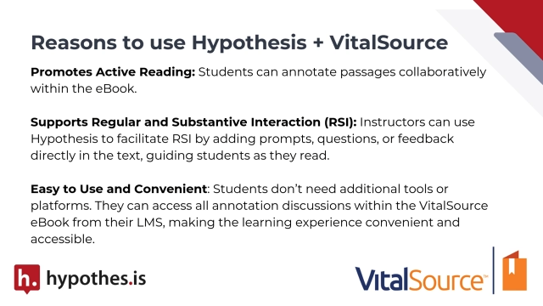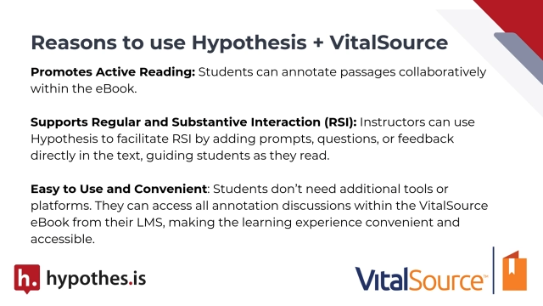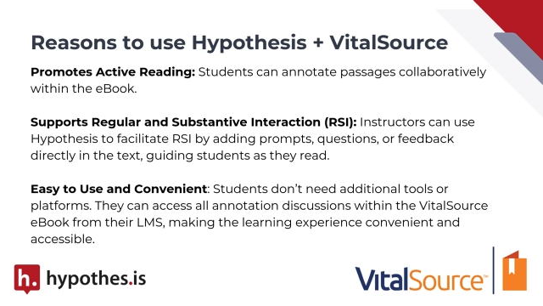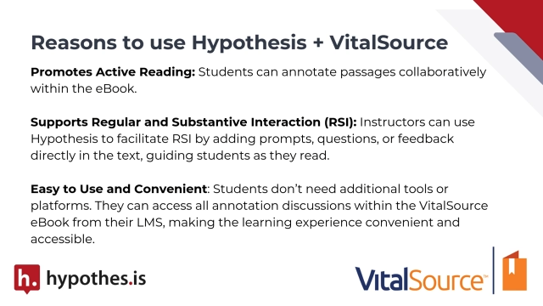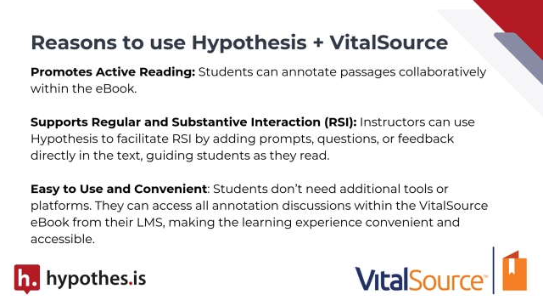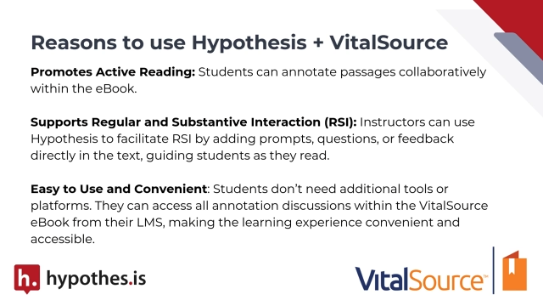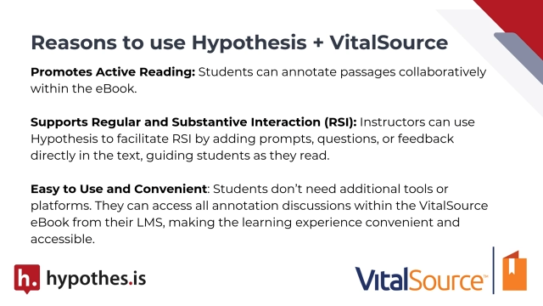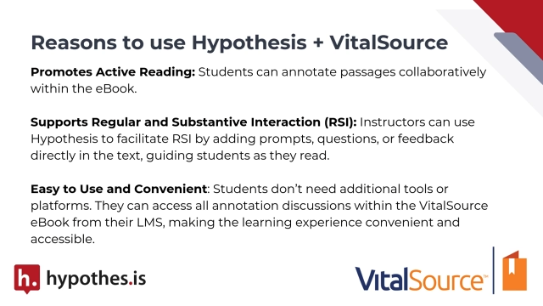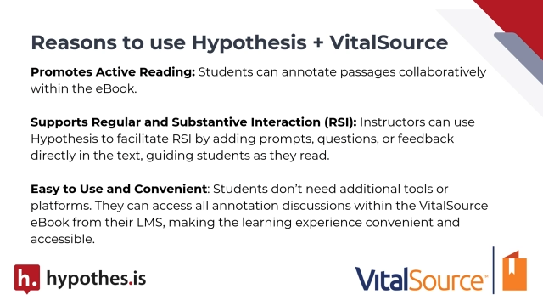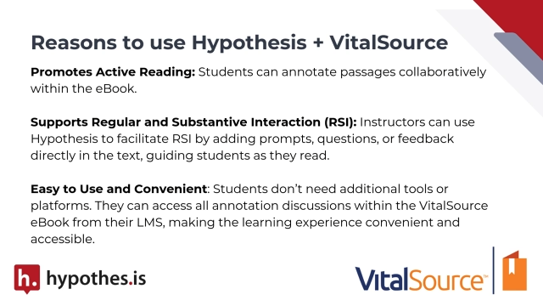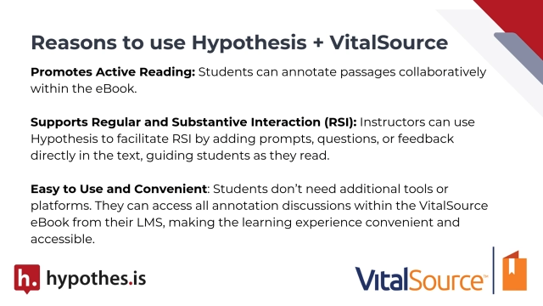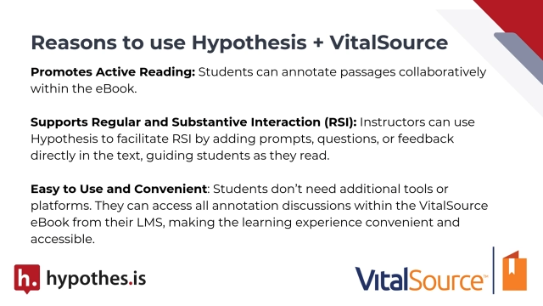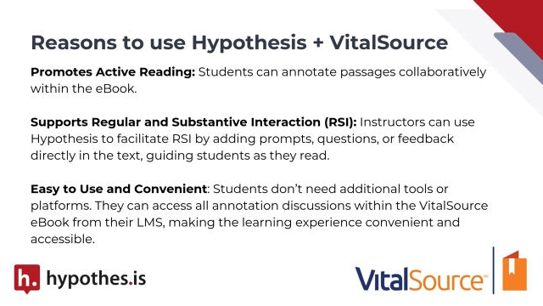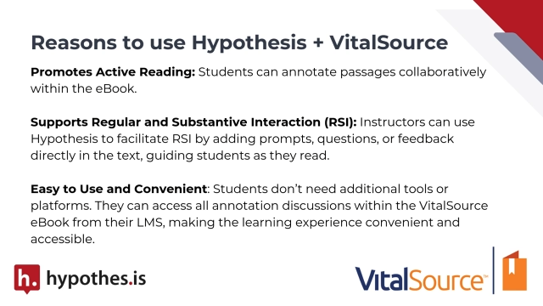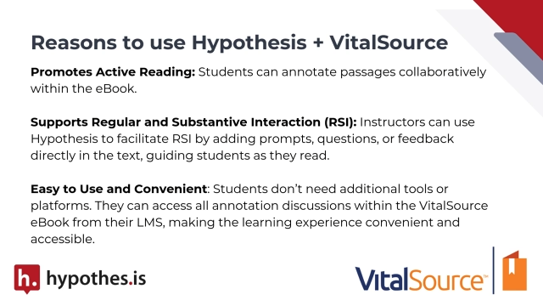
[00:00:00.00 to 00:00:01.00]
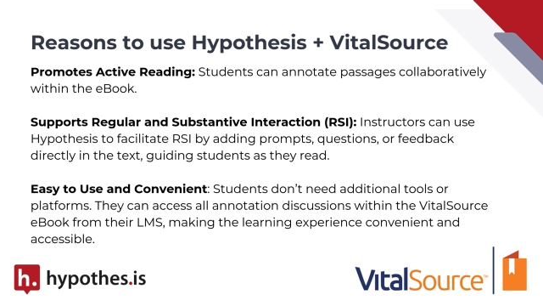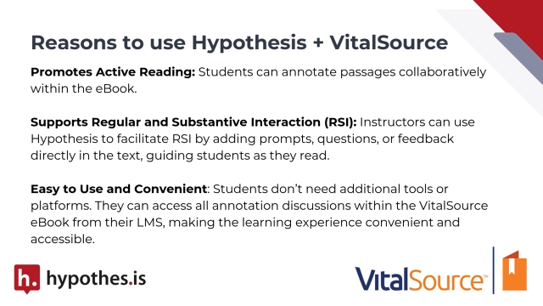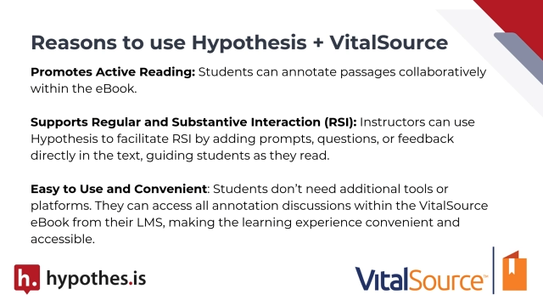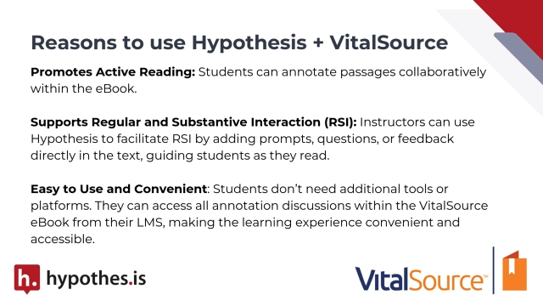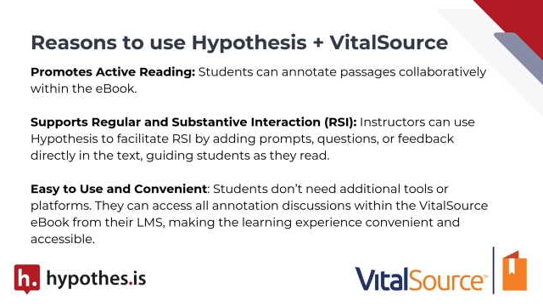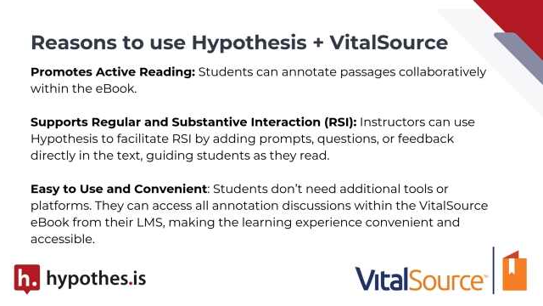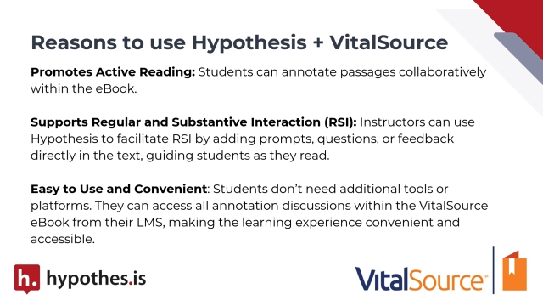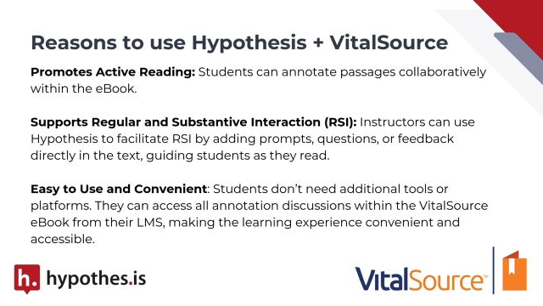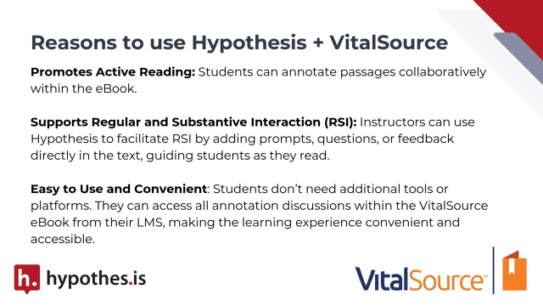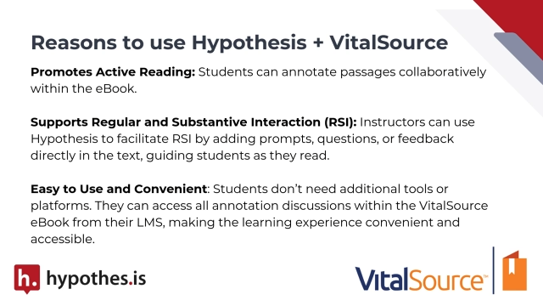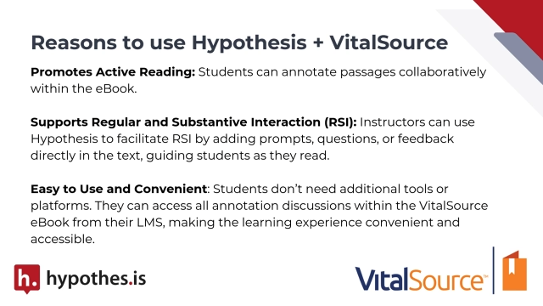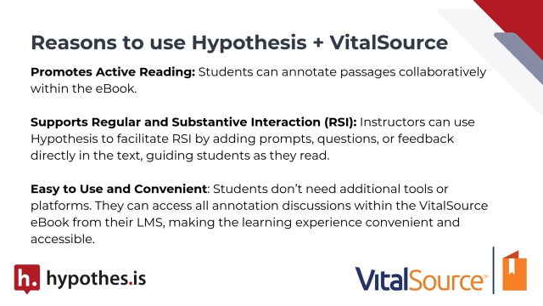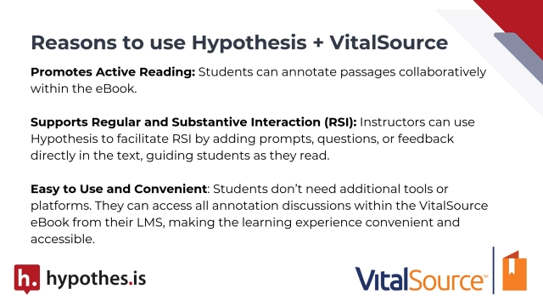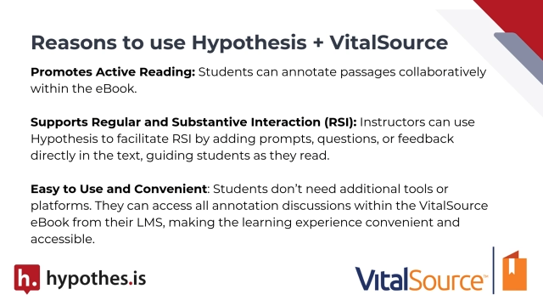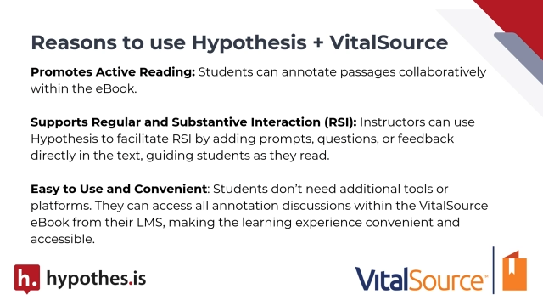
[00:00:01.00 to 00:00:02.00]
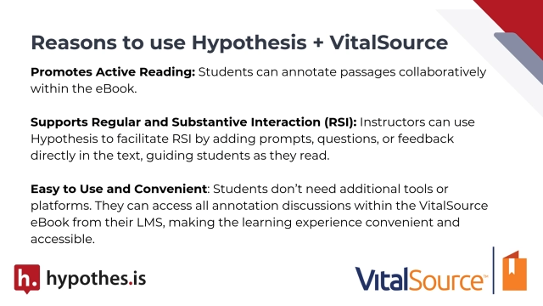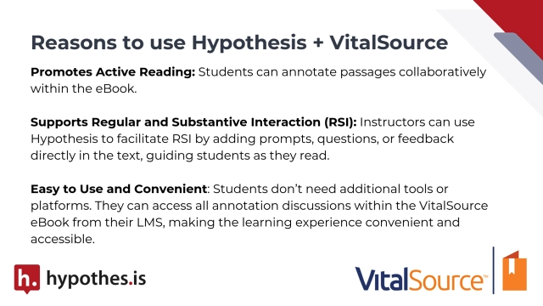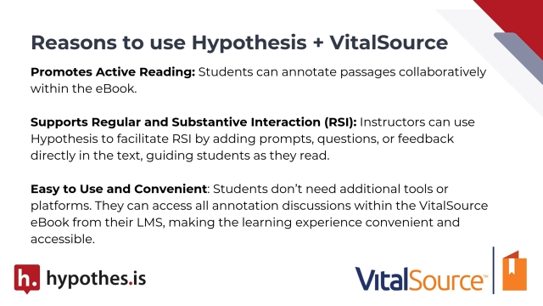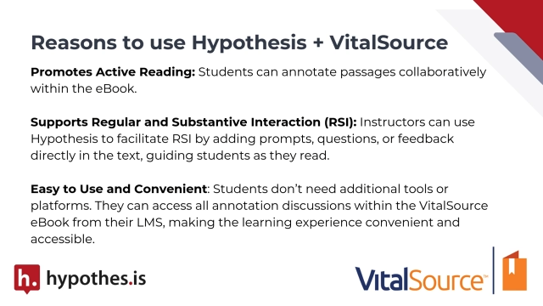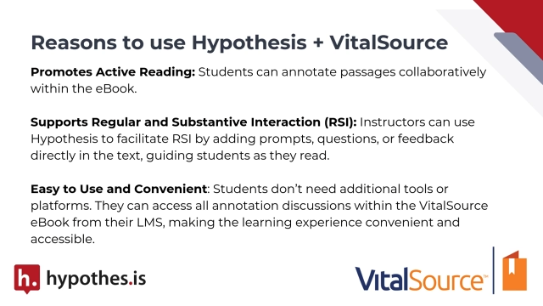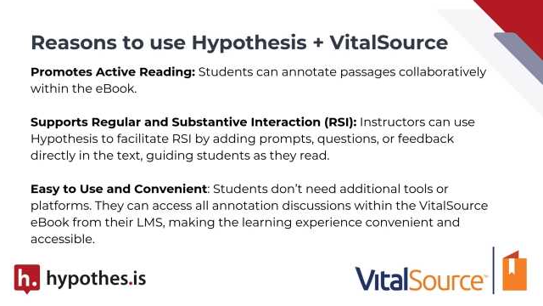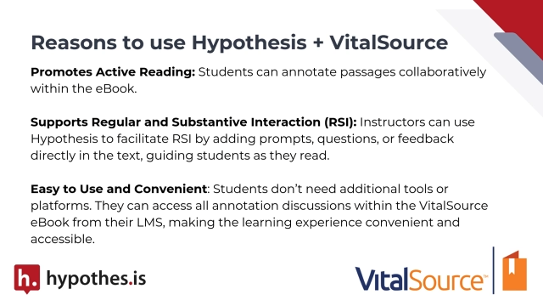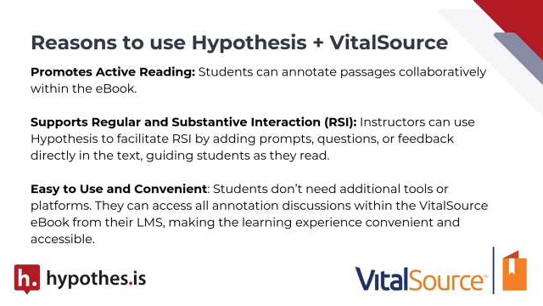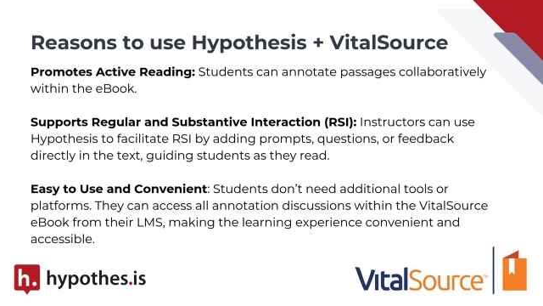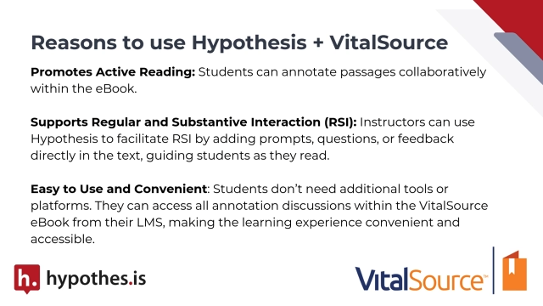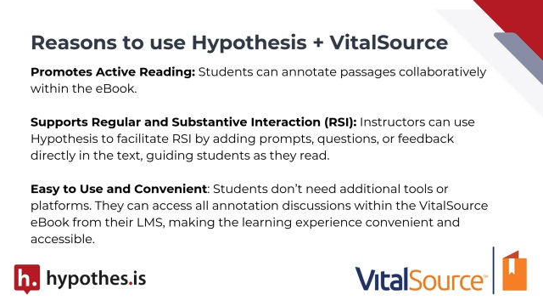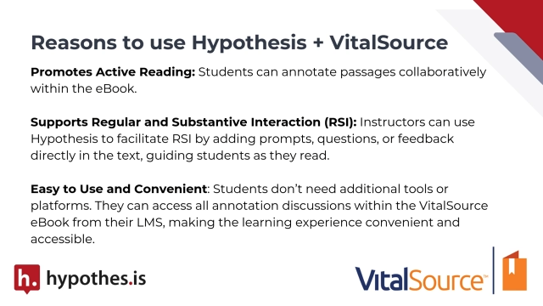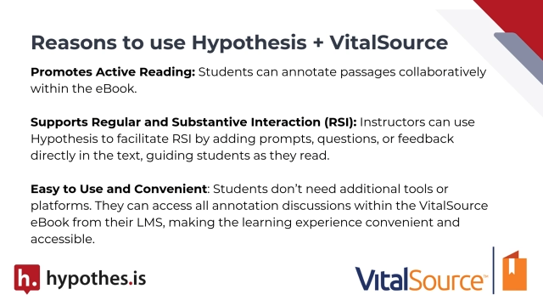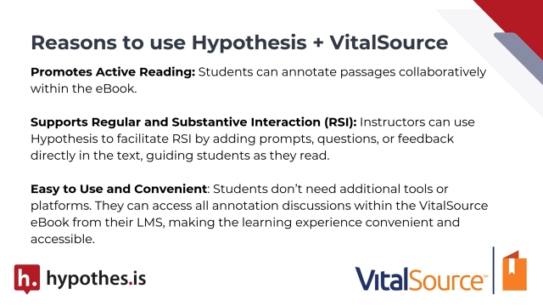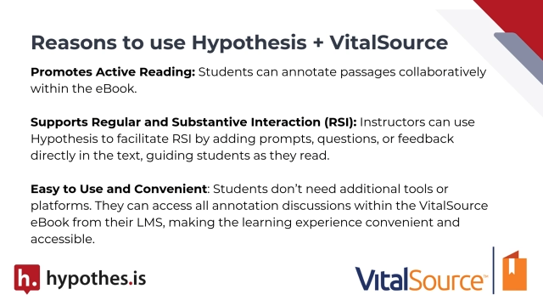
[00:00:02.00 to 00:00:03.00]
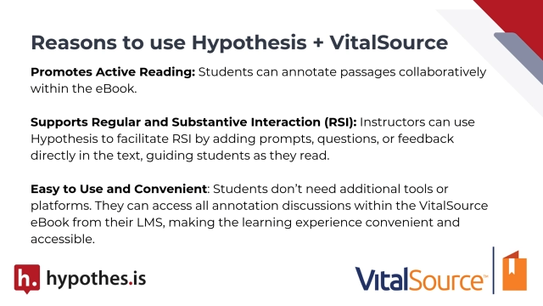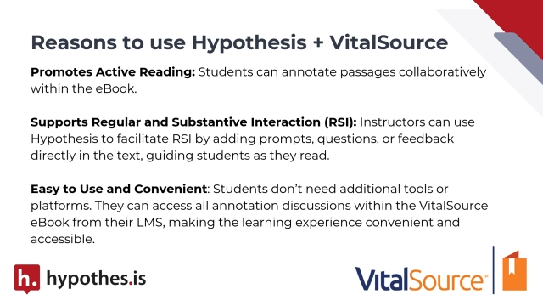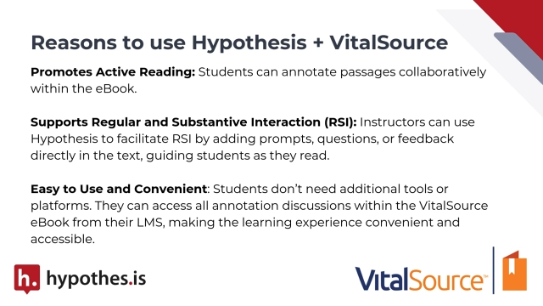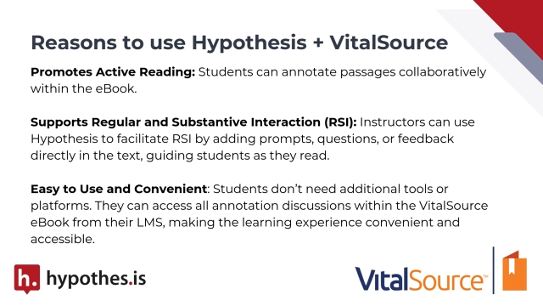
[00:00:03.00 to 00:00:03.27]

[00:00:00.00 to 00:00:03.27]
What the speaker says: No face is visible, so there are no lips to read.